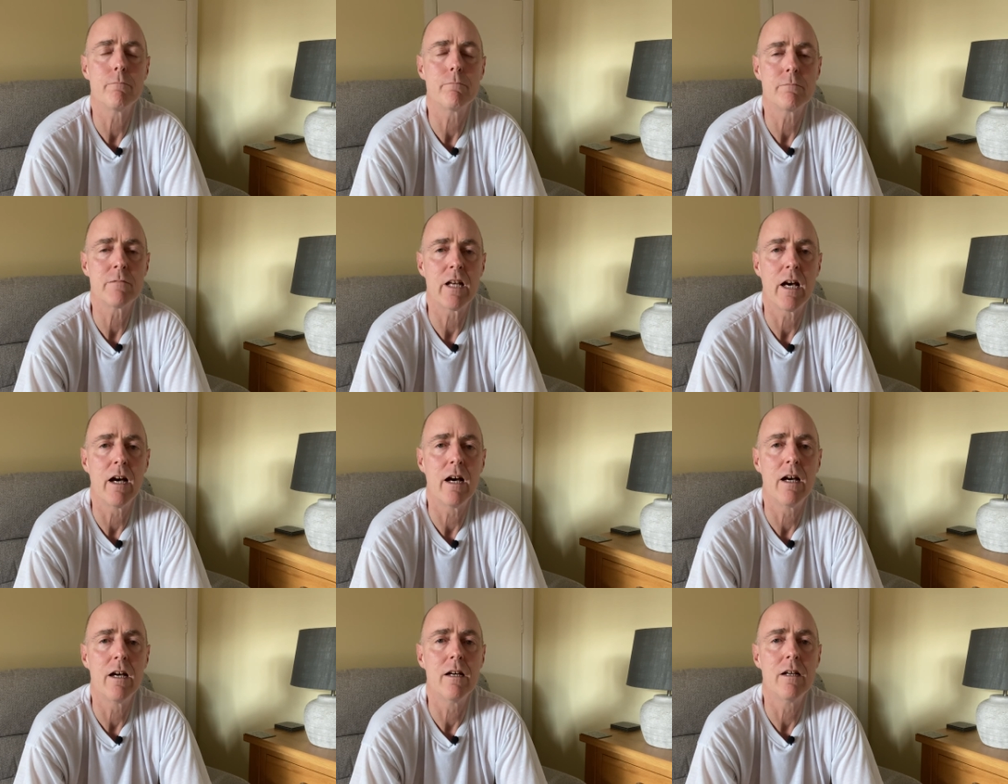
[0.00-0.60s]

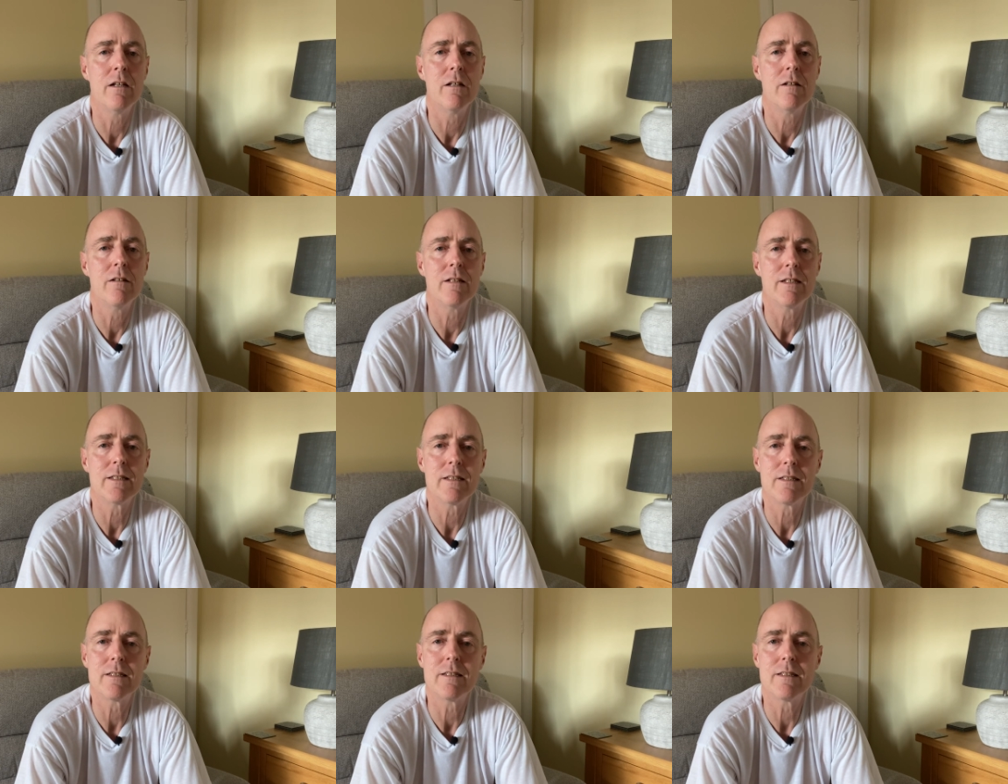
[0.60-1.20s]
So
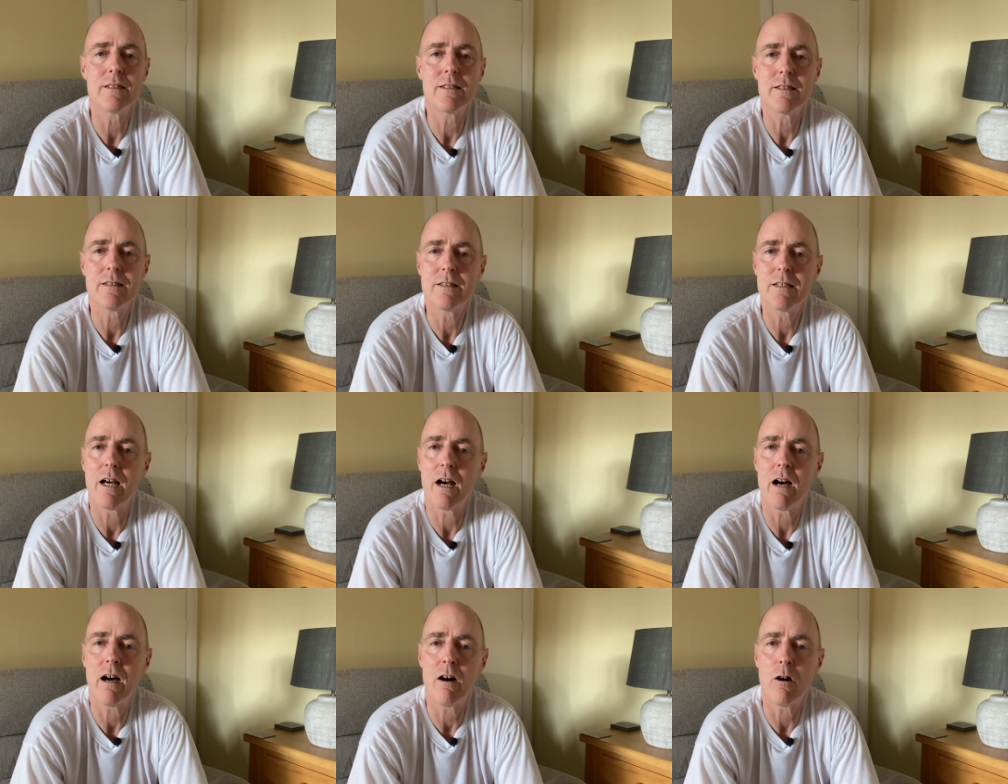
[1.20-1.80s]

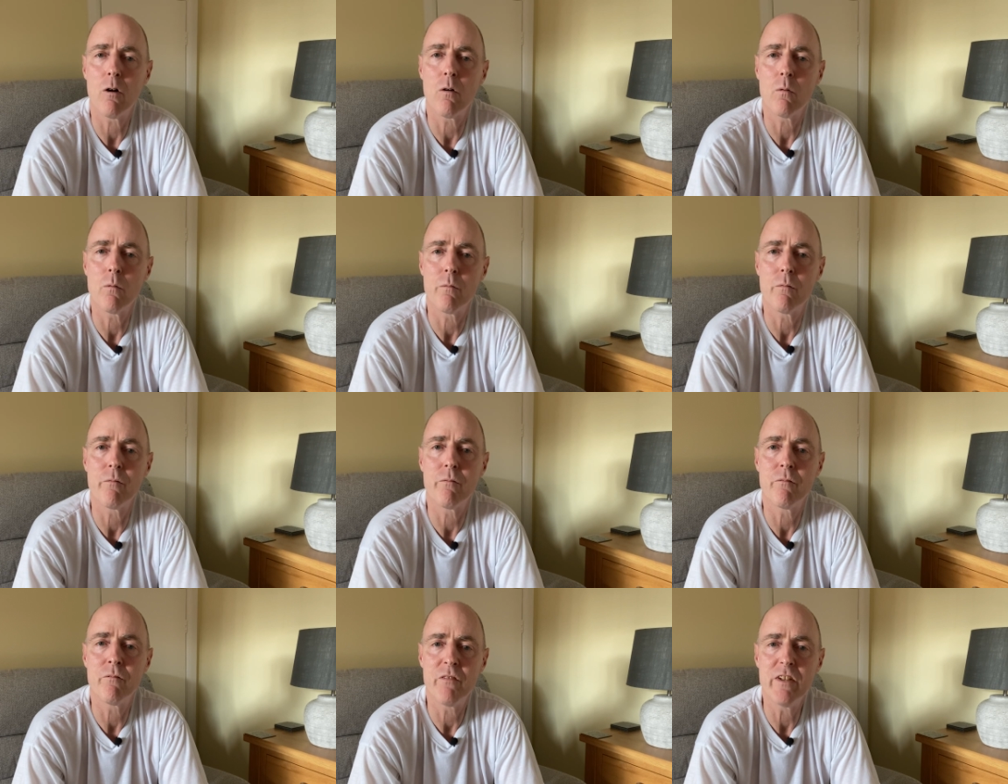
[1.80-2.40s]
I'll
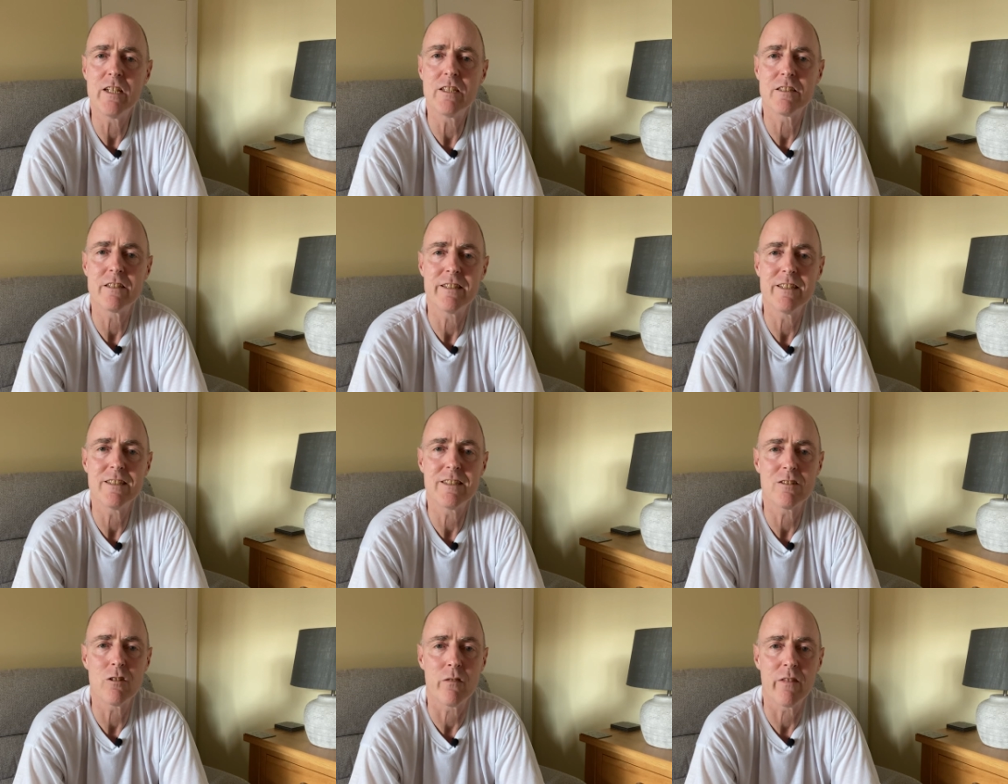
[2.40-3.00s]
finish
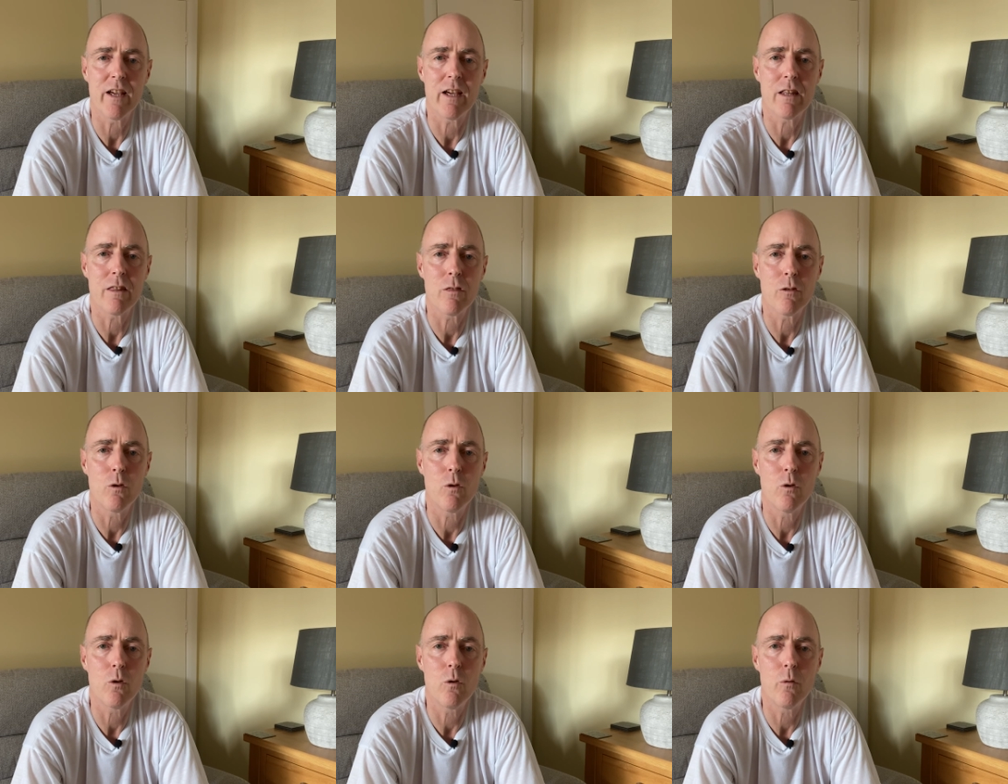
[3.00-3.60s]
this on that
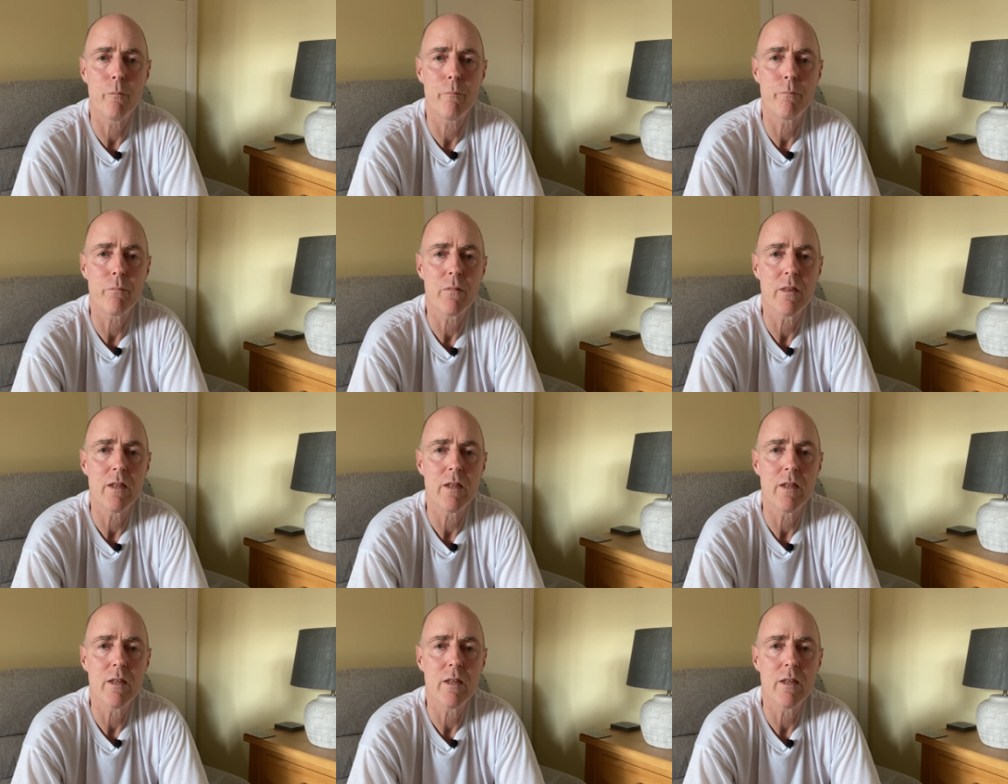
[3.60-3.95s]
thought.